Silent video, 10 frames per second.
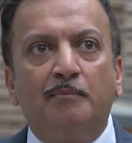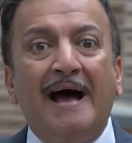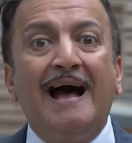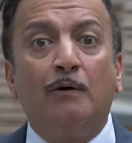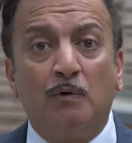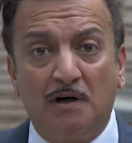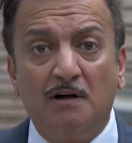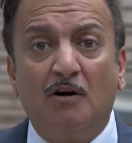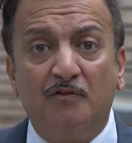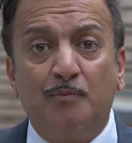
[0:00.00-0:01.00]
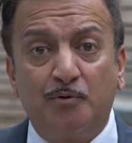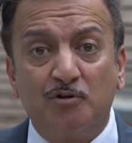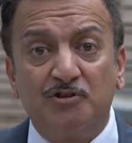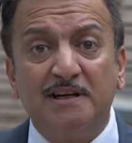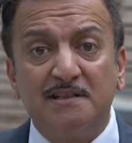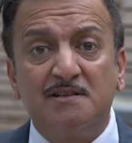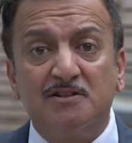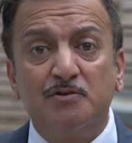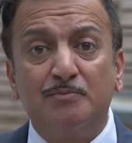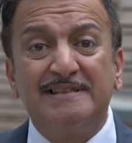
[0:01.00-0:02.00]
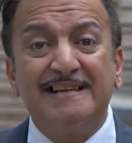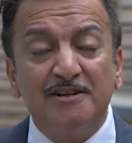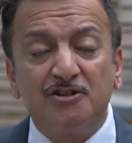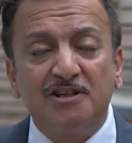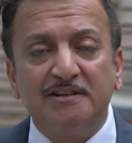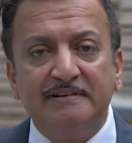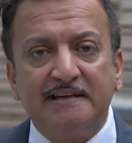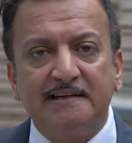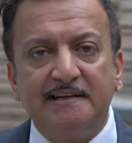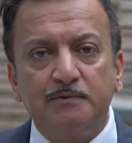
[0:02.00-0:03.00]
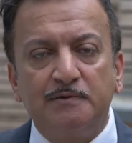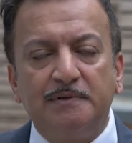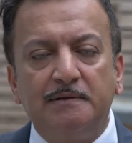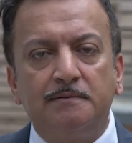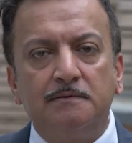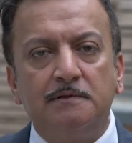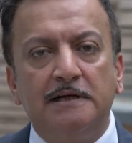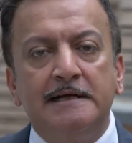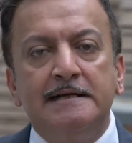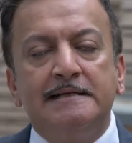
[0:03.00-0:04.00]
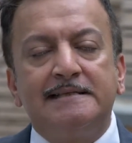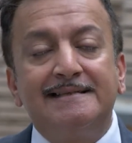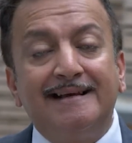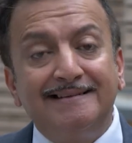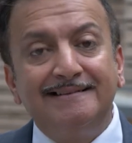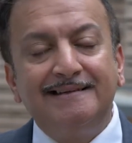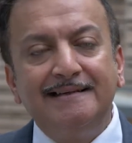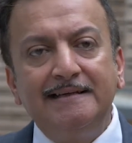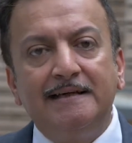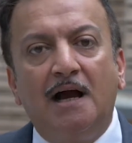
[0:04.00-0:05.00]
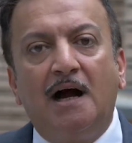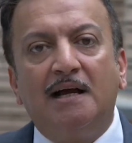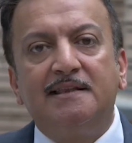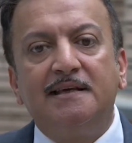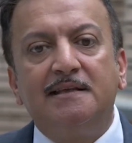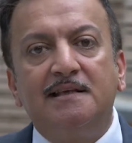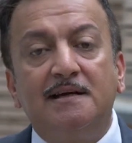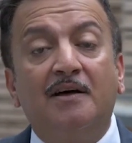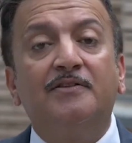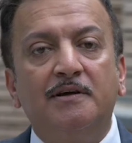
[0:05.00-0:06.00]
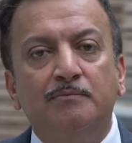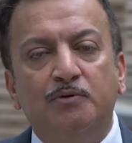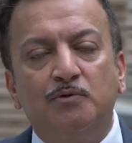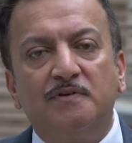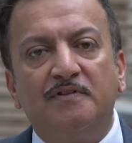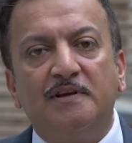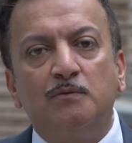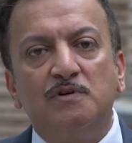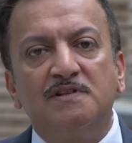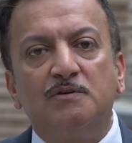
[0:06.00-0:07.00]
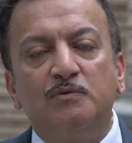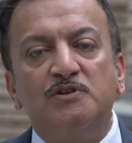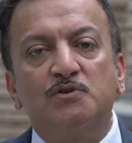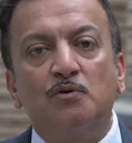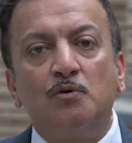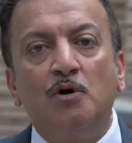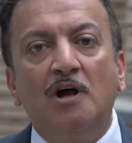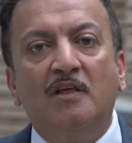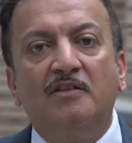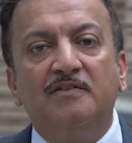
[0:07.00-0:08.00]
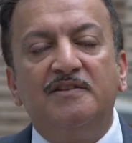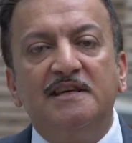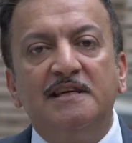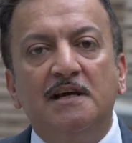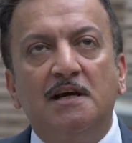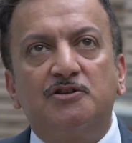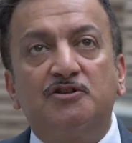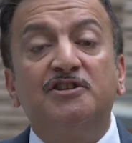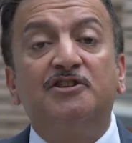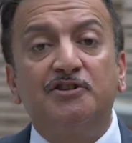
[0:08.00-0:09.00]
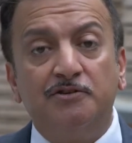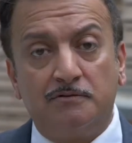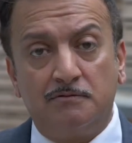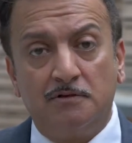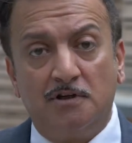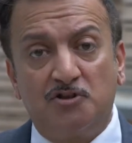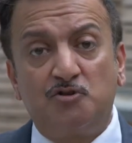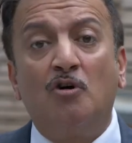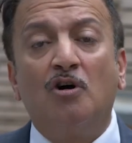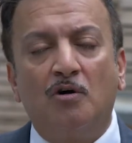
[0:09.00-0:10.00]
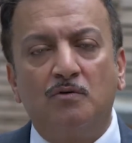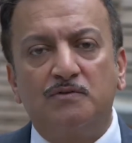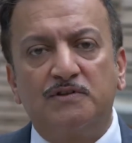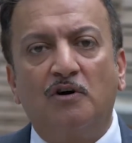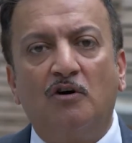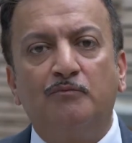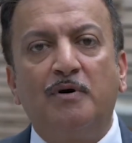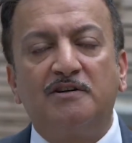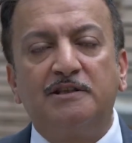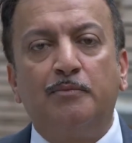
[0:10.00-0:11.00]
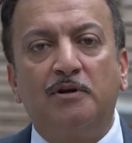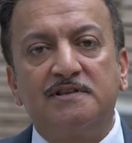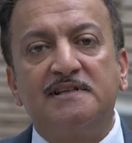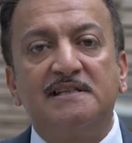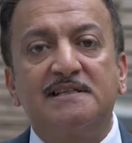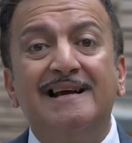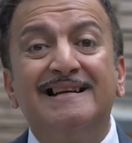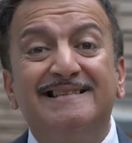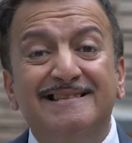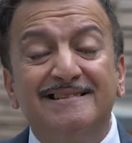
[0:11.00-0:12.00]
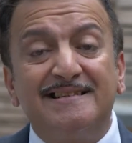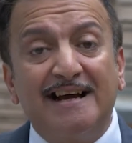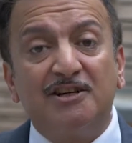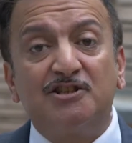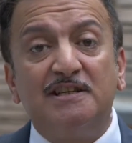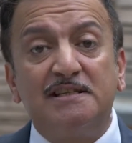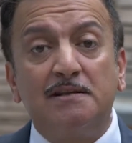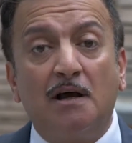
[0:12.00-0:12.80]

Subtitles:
power of the project to potentially reconnect with people. Secondly, I think the other important thing was that we saw that the traditional strongholds of party politics didn't actually